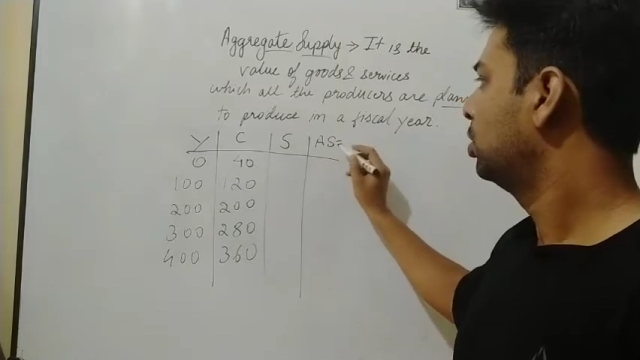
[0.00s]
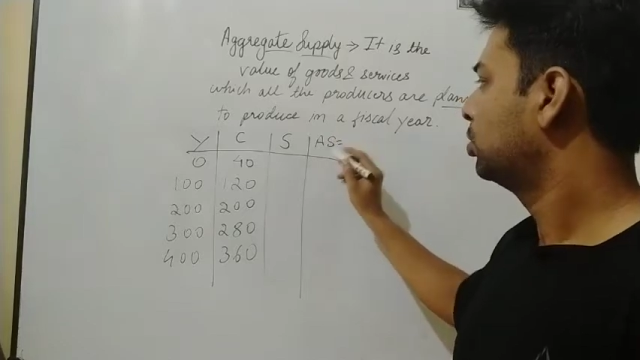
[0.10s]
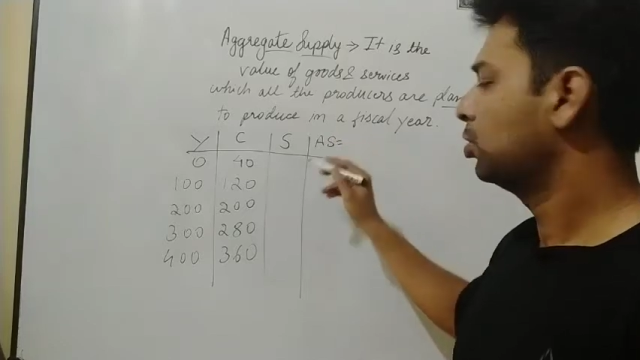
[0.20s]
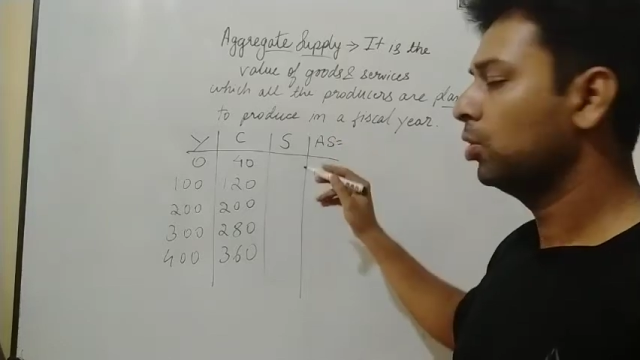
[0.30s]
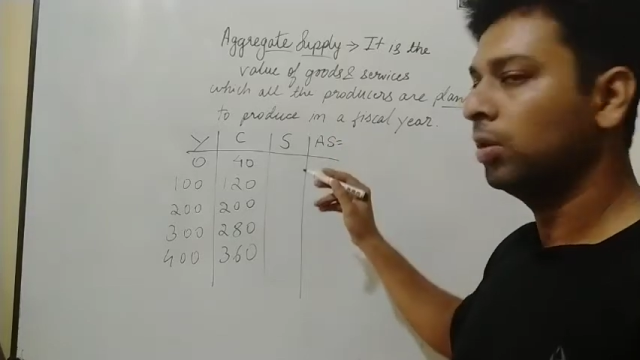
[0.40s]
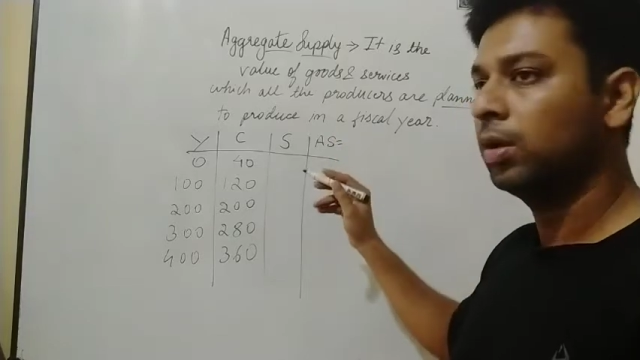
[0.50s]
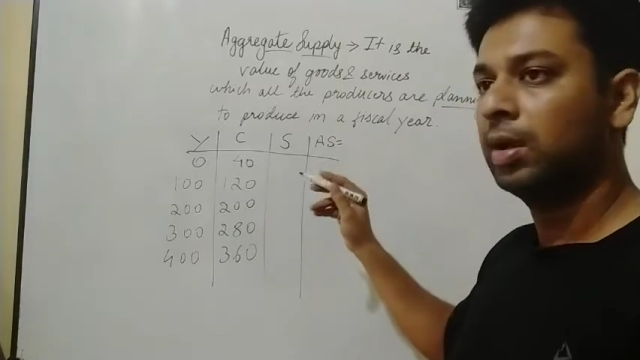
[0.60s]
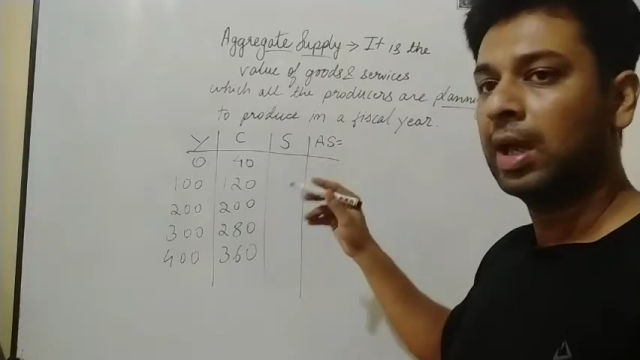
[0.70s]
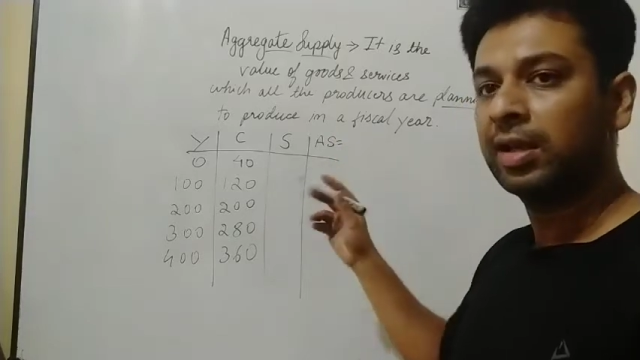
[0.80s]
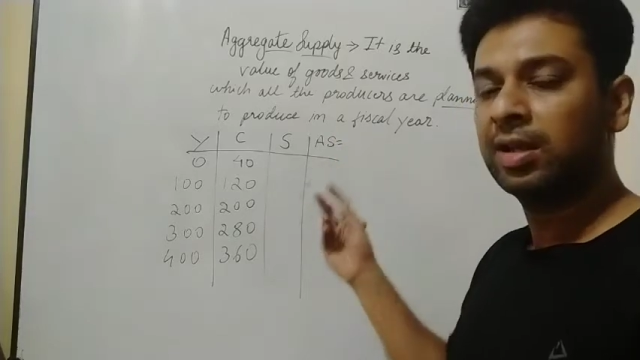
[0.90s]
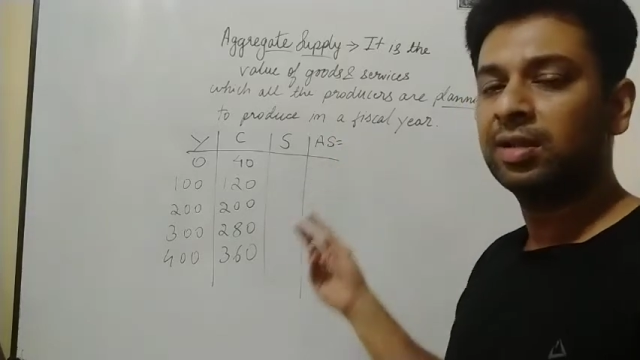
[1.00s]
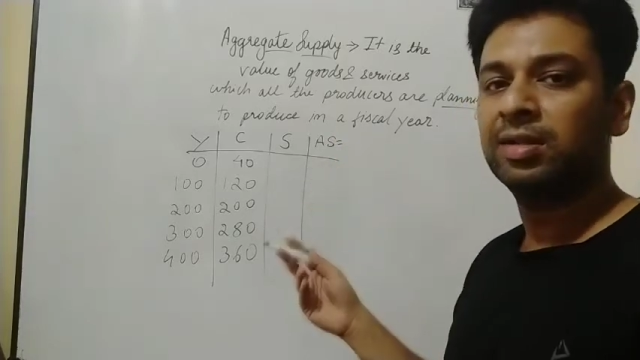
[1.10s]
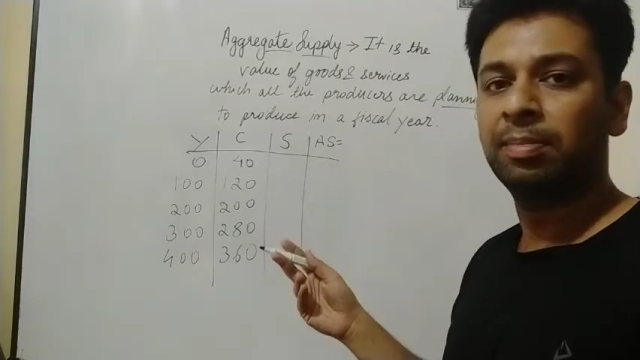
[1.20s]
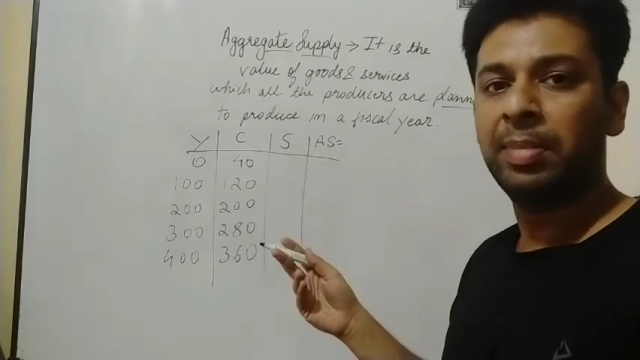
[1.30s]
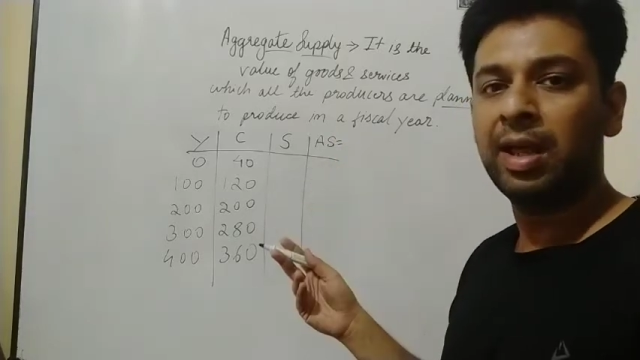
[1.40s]
So aggregate
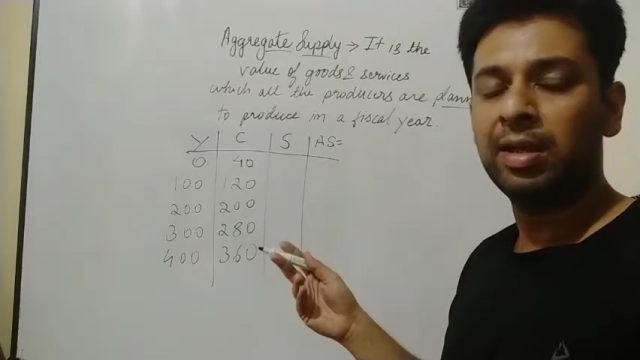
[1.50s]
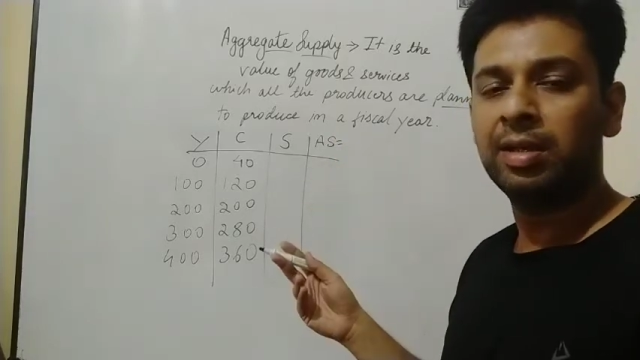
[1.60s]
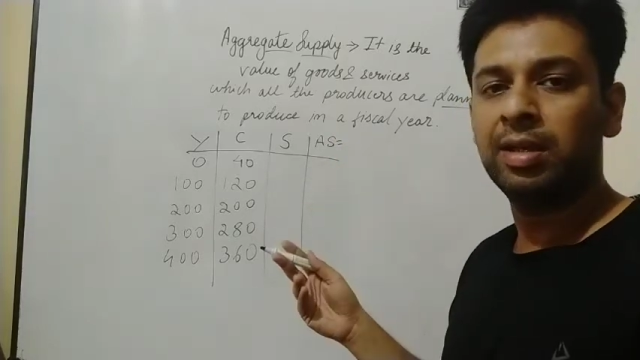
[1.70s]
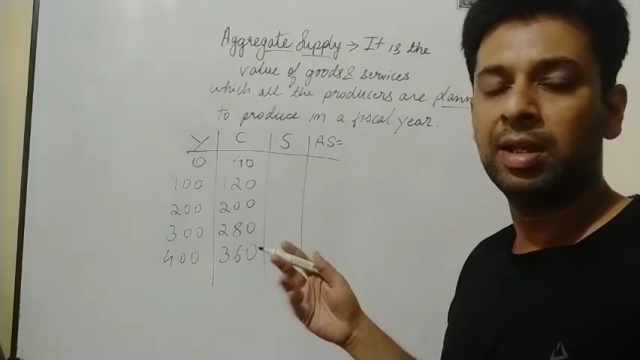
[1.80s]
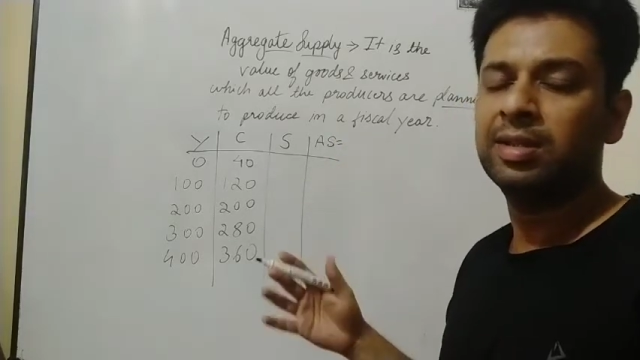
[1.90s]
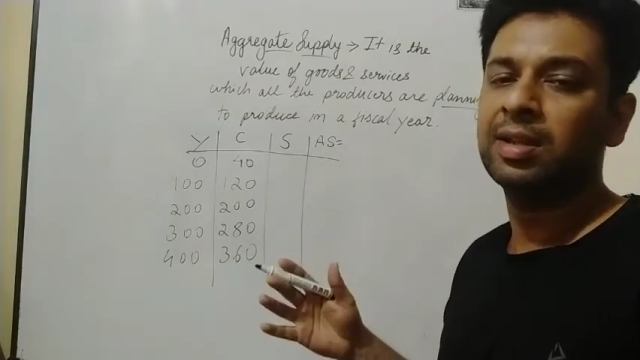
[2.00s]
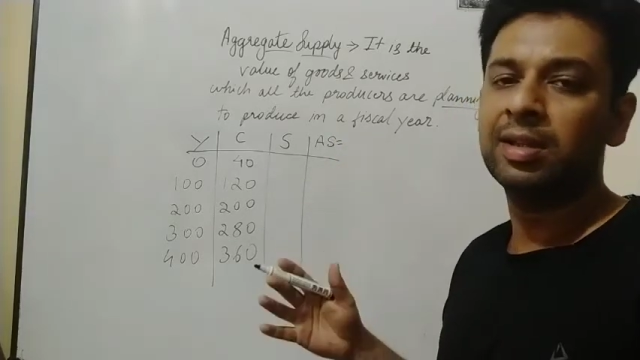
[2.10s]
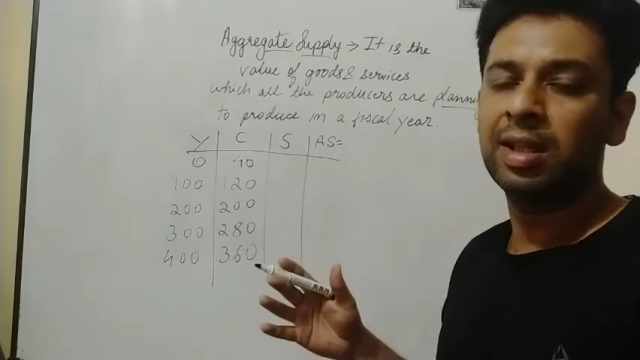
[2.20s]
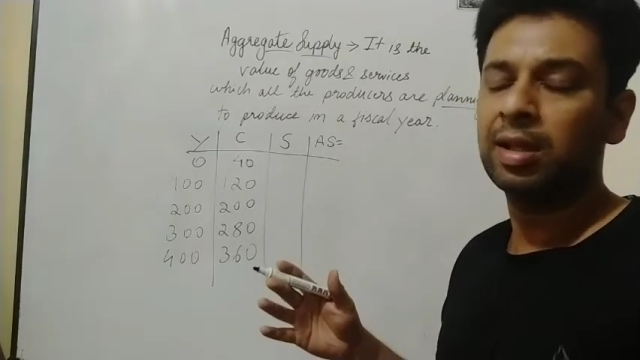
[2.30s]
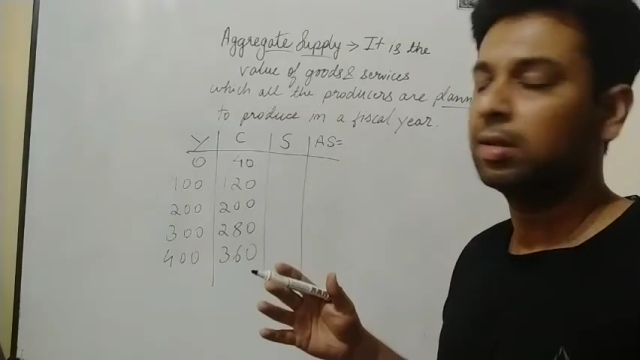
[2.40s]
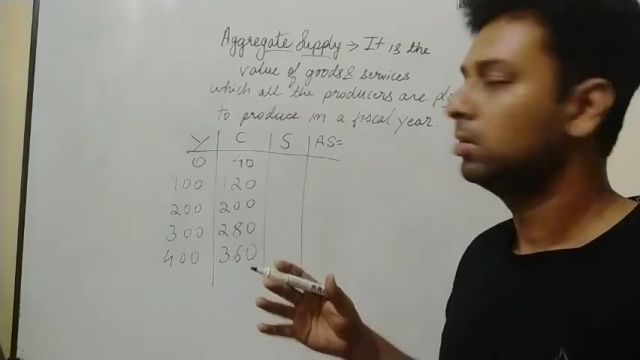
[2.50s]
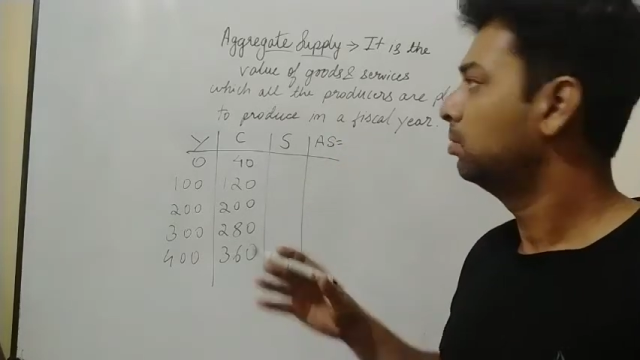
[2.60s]
supply is nothing